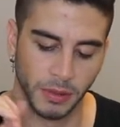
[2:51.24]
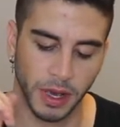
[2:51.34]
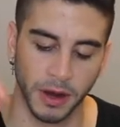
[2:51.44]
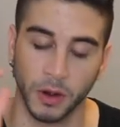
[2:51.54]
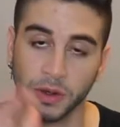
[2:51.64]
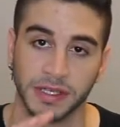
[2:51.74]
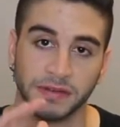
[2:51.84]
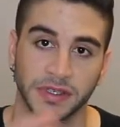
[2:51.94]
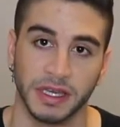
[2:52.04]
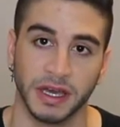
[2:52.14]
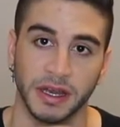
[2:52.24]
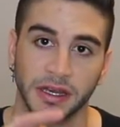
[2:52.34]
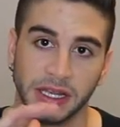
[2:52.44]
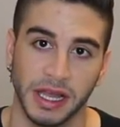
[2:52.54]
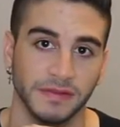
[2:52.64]
I always have to get
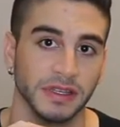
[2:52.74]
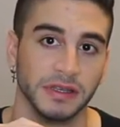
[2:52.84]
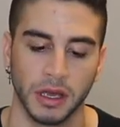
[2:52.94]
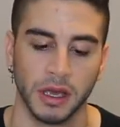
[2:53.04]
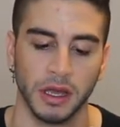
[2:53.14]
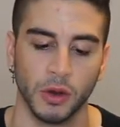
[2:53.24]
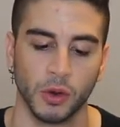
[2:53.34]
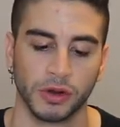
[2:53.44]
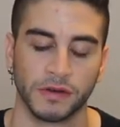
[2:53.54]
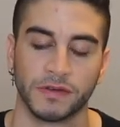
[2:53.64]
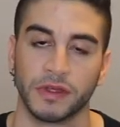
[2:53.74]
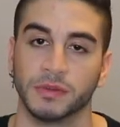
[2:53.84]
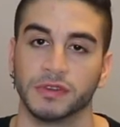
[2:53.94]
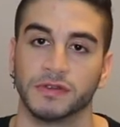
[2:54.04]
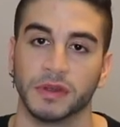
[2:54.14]
an 11 in order for
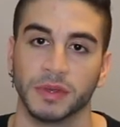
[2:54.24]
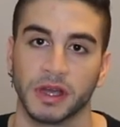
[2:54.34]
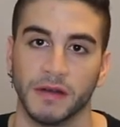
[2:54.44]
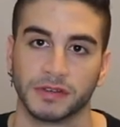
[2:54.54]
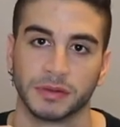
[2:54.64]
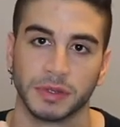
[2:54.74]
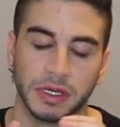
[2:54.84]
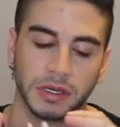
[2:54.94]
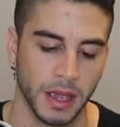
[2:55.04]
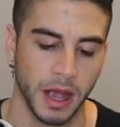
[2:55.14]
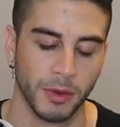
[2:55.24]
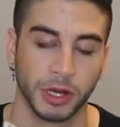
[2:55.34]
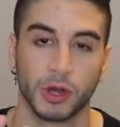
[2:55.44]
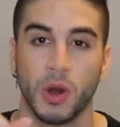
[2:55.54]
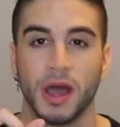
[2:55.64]
them to fit me comfortably. I'm
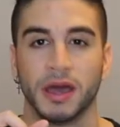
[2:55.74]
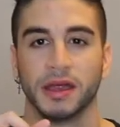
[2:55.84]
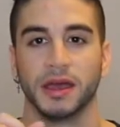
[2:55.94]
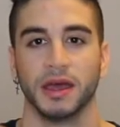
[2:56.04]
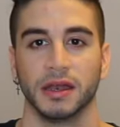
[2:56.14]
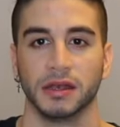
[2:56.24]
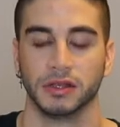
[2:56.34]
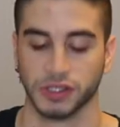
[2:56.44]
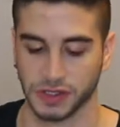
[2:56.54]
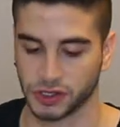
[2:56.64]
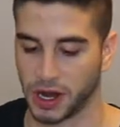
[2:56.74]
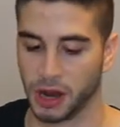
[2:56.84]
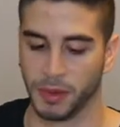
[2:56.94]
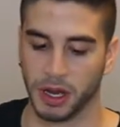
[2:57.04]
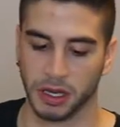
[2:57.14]
gonna go ahead and just
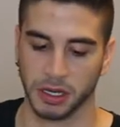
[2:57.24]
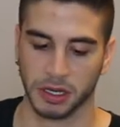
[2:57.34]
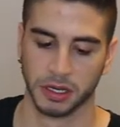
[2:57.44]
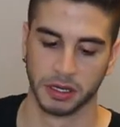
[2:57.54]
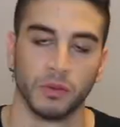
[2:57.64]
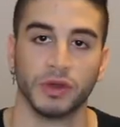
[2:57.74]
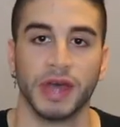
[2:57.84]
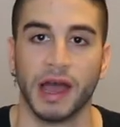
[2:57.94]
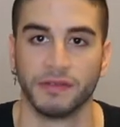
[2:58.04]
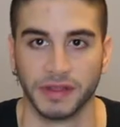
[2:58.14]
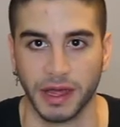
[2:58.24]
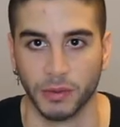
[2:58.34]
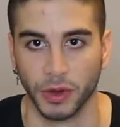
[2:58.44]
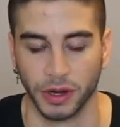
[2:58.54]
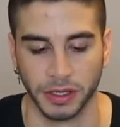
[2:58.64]
try them on with the outfit that
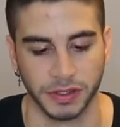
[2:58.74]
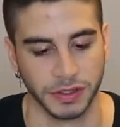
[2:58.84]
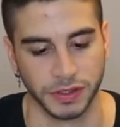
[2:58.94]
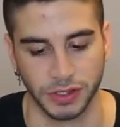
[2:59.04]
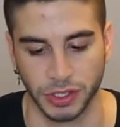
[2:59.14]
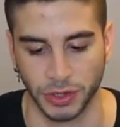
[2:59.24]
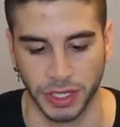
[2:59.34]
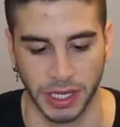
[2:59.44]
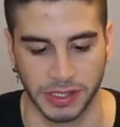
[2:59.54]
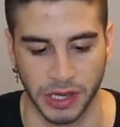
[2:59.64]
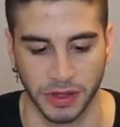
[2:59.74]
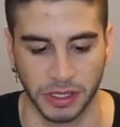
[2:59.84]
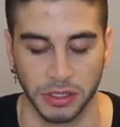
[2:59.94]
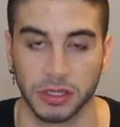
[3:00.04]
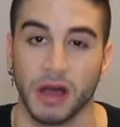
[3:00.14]
I'm wearing just to show you guys how
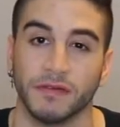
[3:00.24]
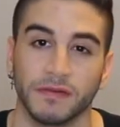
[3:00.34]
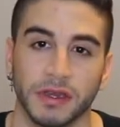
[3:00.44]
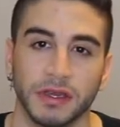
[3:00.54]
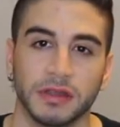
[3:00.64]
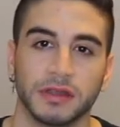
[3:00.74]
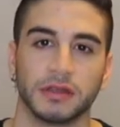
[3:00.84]
they look on feet.